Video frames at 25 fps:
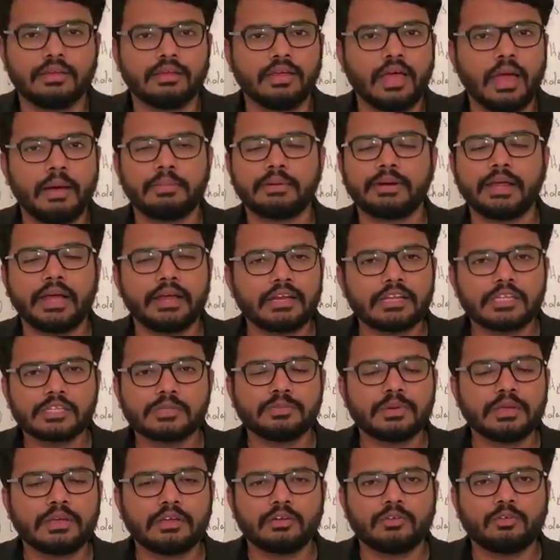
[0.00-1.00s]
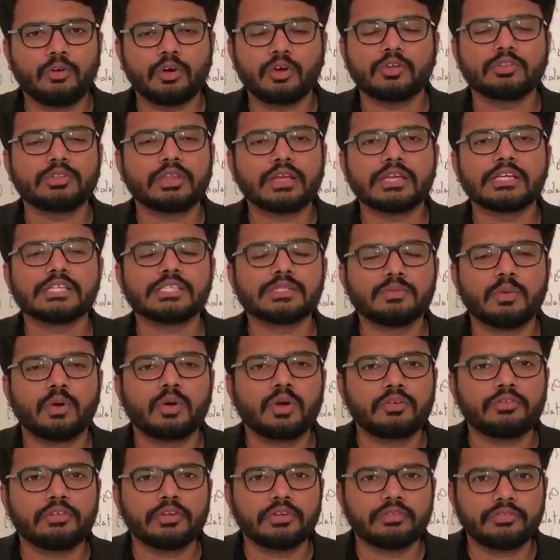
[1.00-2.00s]
Hepatitis B, what do you think is mode
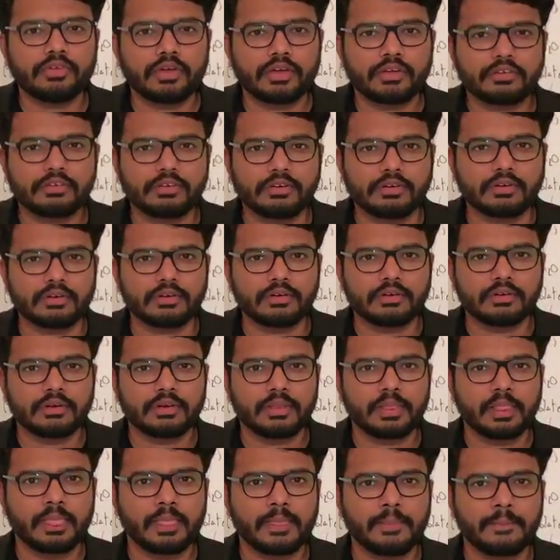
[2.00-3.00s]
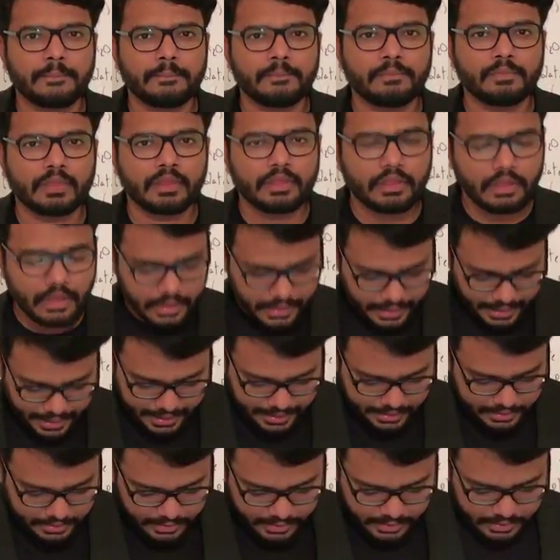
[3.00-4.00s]
of infection? A
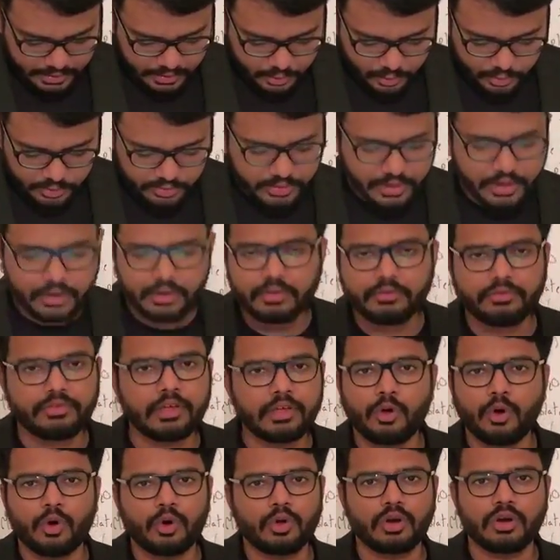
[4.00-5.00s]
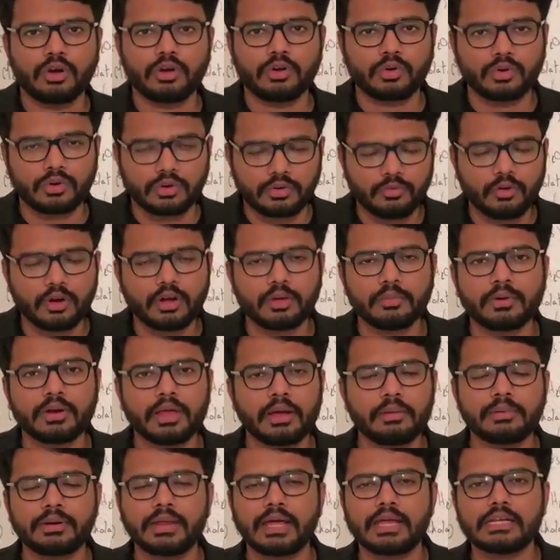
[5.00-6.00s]
and E, you said fecal route. What about
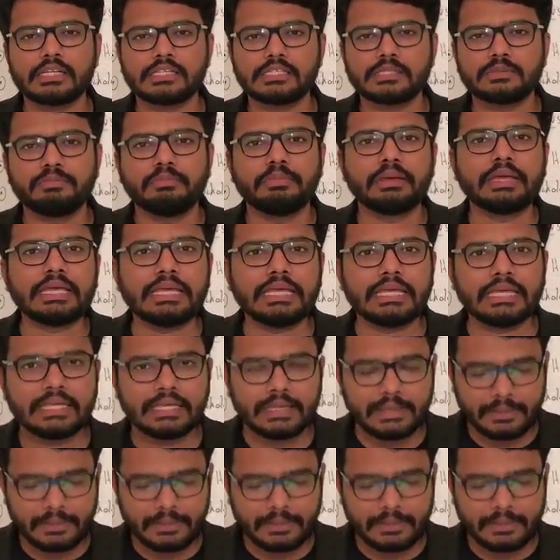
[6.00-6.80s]
hepatitis B?